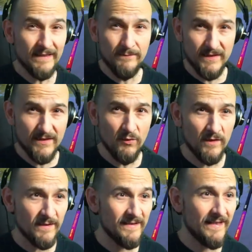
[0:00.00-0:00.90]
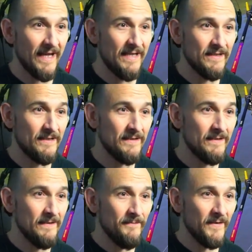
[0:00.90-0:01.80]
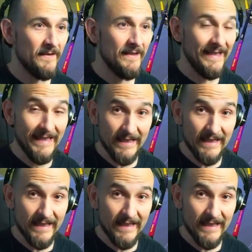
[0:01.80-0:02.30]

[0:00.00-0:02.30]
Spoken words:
Let me just close everything here real quick,